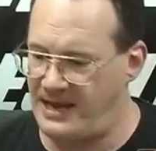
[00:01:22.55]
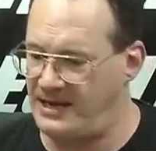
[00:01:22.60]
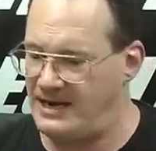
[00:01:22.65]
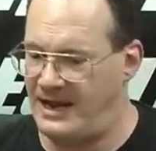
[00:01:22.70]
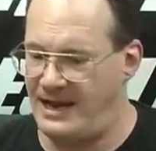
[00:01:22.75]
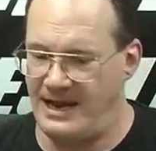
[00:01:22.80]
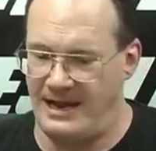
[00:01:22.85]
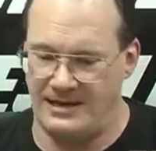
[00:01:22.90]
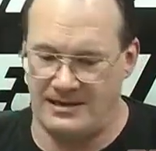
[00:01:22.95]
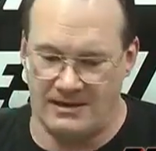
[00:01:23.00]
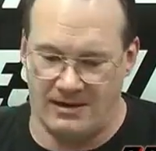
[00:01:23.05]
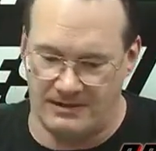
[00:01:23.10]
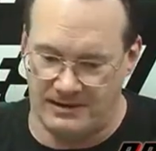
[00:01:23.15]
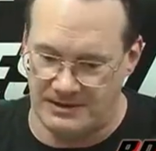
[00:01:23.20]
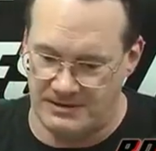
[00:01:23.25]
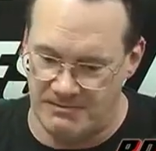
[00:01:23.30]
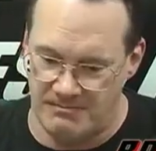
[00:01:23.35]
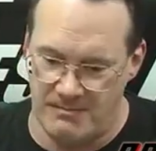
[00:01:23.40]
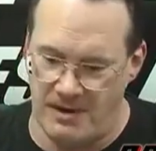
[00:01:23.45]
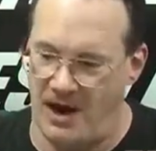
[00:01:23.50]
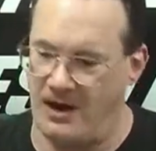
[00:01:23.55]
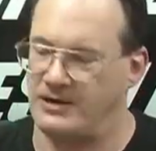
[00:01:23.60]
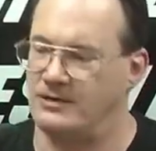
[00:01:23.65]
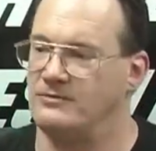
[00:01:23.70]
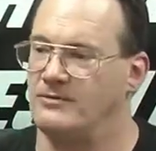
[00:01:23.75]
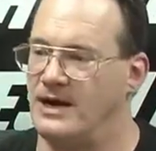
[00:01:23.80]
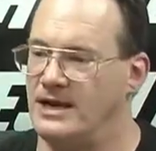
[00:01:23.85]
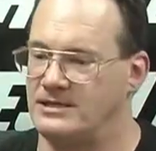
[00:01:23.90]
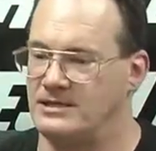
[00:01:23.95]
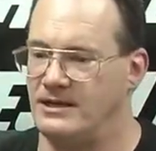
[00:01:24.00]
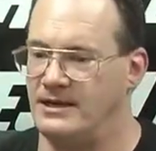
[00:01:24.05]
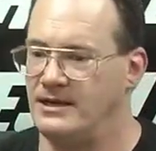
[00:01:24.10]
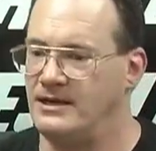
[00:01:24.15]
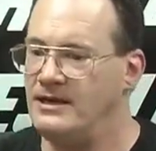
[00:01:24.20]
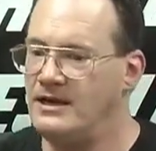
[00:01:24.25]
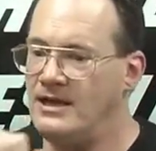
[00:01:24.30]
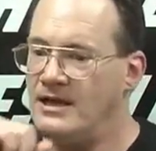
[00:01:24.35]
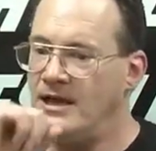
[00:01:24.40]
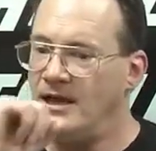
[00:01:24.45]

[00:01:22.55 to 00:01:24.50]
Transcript: and I hate all this modern wrestling